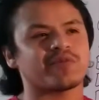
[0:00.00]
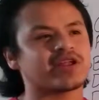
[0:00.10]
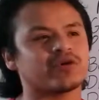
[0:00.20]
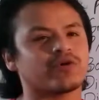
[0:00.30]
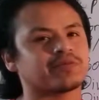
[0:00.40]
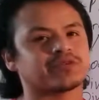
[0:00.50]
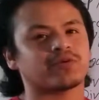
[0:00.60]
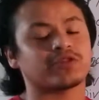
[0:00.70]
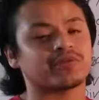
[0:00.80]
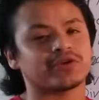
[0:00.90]
any website,
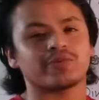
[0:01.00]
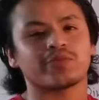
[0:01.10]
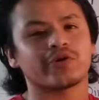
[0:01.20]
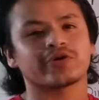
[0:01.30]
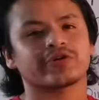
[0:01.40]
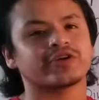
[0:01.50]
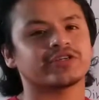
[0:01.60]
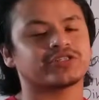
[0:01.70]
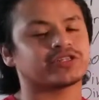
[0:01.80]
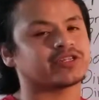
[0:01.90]
whether it be your
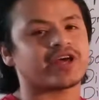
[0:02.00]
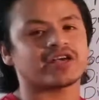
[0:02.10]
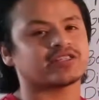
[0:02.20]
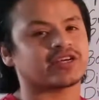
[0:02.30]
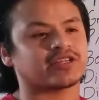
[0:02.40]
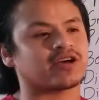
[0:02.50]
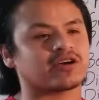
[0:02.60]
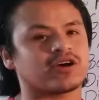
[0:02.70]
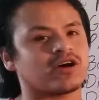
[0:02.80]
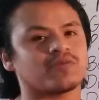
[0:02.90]
brokerage,
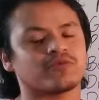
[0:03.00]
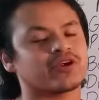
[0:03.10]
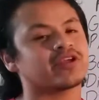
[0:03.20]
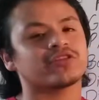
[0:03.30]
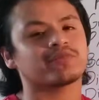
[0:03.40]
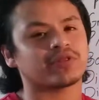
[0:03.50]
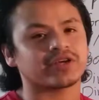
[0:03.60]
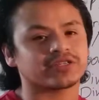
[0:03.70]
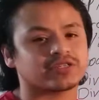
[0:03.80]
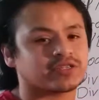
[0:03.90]
NASDAQ.com, or any other
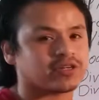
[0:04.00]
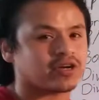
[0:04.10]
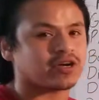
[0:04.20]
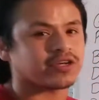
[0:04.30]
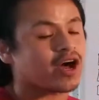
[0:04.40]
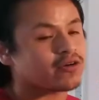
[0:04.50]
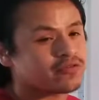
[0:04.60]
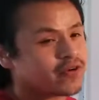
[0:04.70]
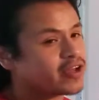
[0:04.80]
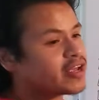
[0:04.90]
place, Yahoo
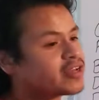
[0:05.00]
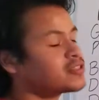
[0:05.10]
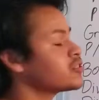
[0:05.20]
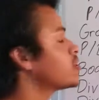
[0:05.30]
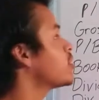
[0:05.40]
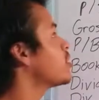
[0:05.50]
Finance.